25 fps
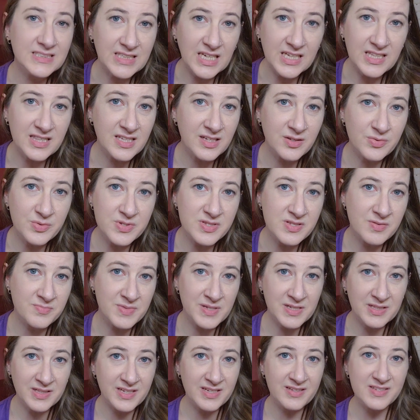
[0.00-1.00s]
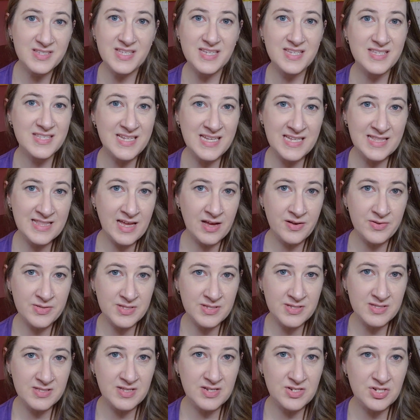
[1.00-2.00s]
I think it was something like
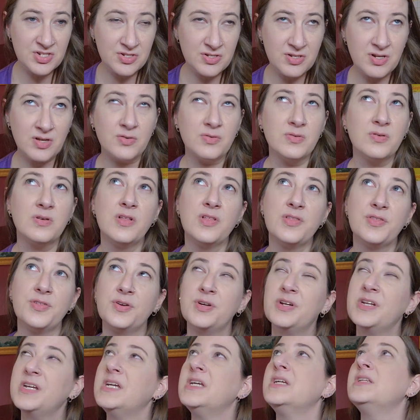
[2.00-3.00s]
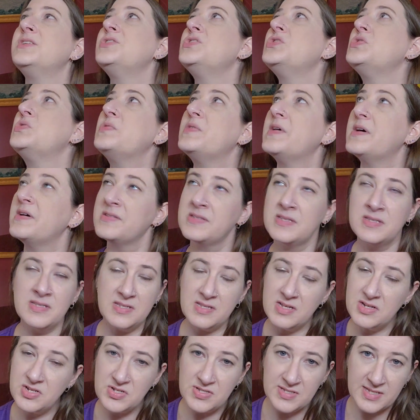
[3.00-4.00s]
16,000 stitches, no, 32,000
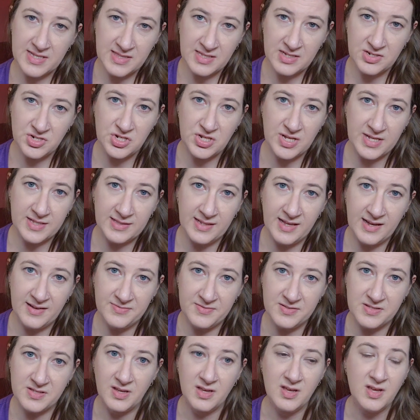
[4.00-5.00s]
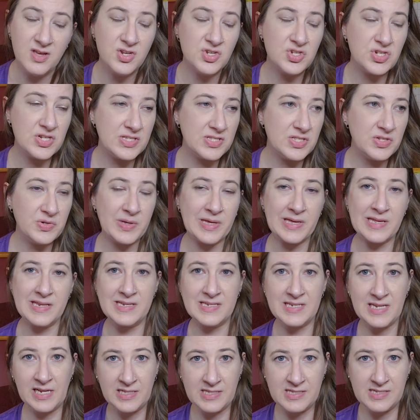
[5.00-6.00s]
stitches I think she had left. She's doing it in
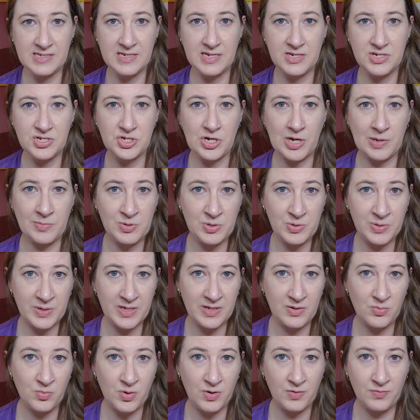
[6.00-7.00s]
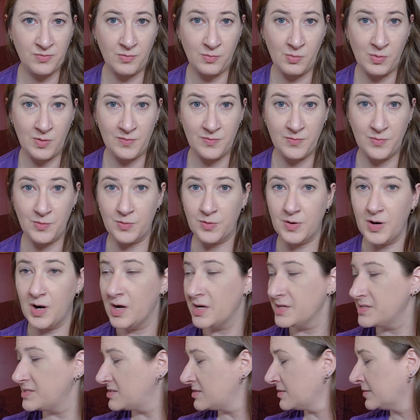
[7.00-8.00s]
10 stitch. I'm doing it 1/1 full
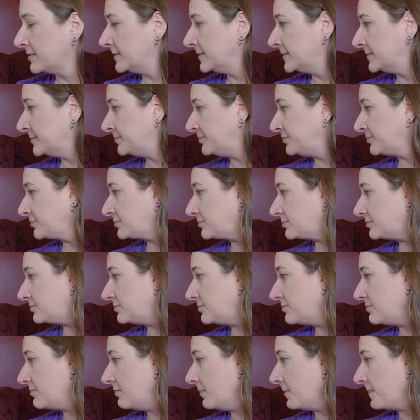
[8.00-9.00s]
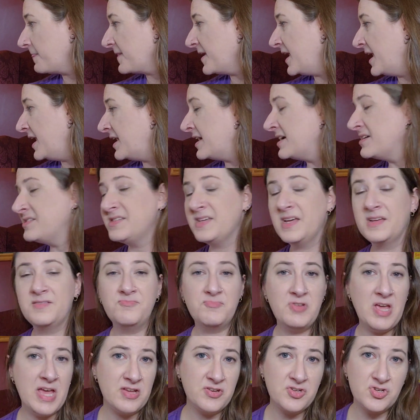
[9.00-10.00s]
cross. And I said,
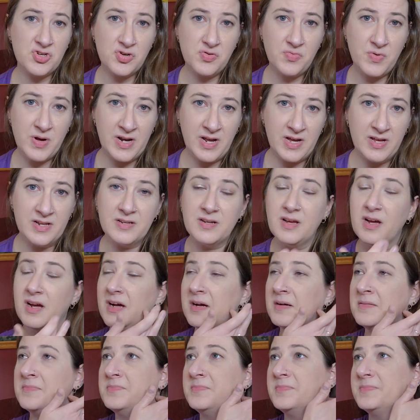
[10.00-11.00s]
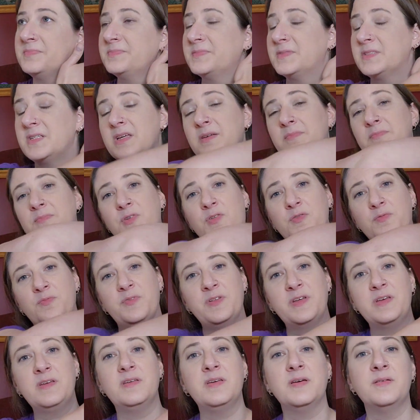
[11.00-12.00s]
yeah, sure, why not?
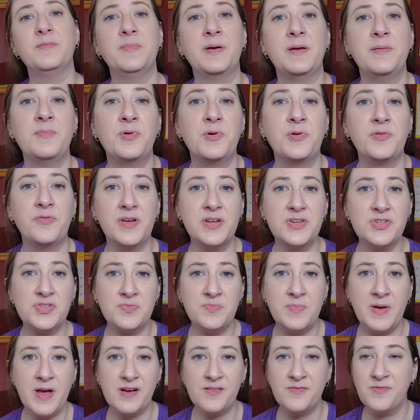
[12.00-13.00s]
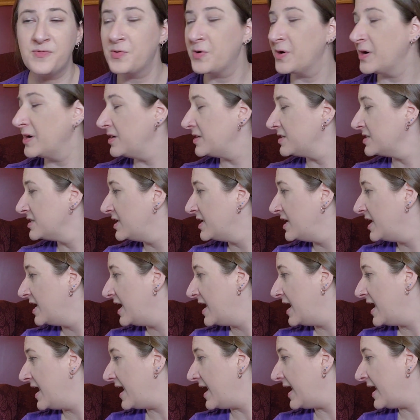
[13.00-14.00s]
Hopefully get my motivation back for it.
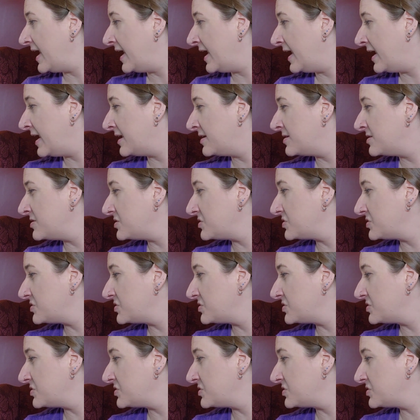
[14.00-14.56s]
And